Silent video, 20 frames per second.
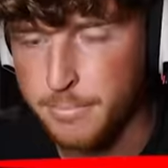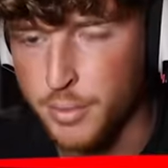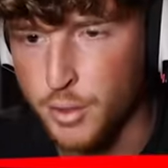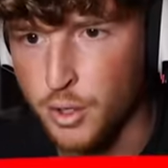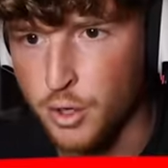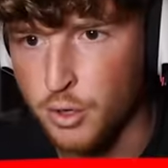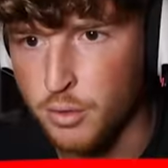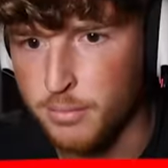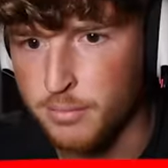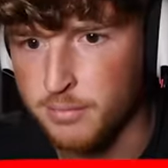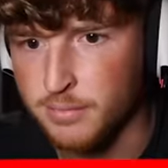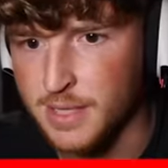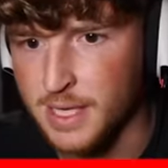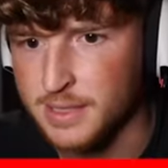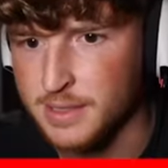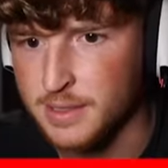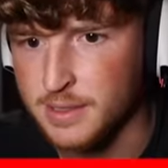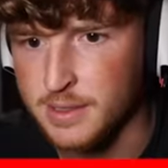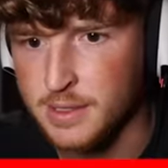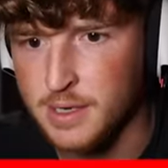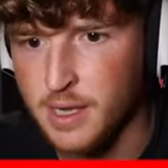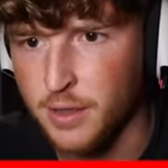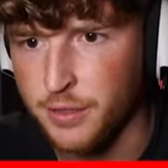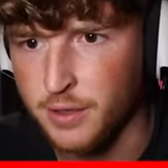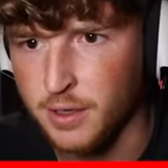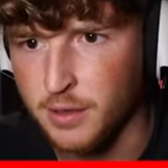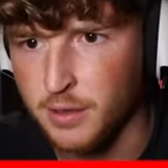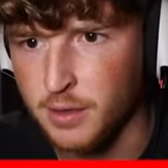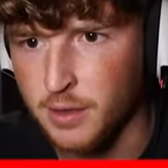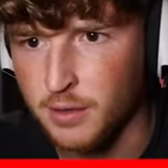Boom. That did
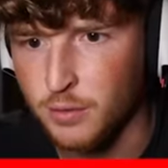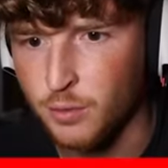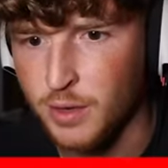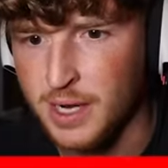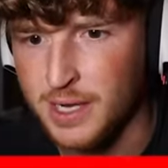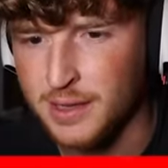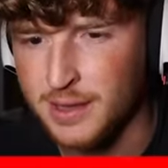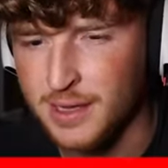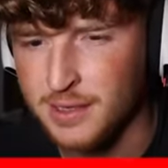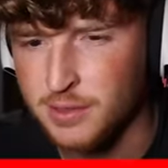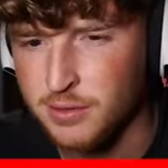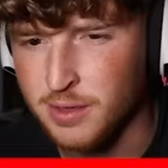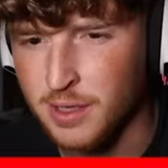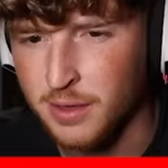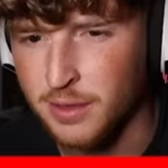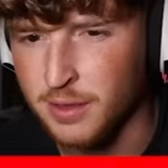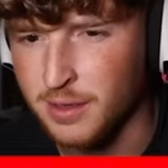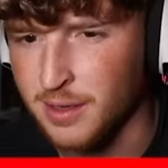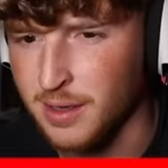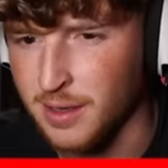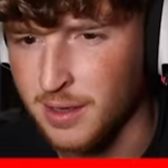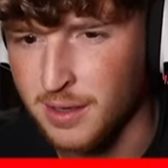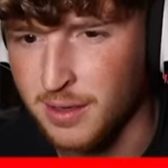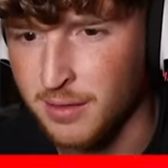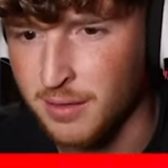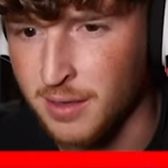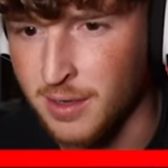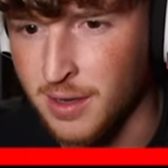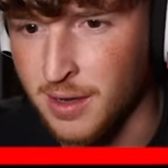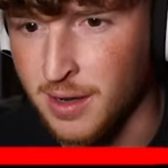nothing at all. Why did that do nothing? I
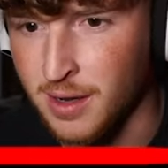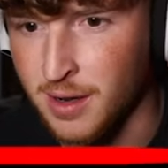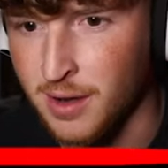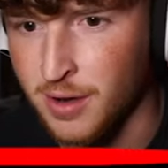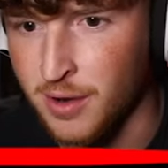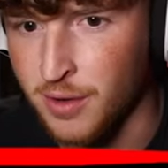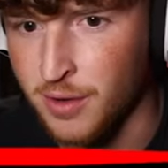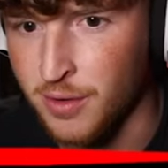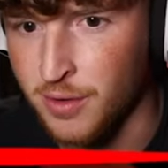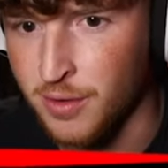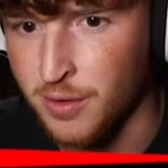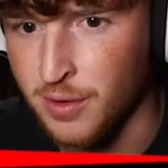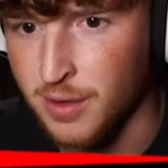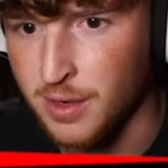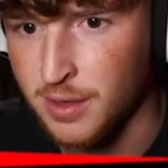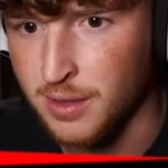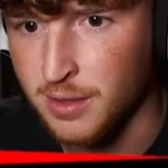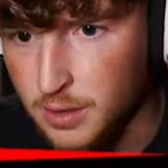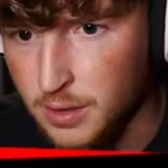don't know.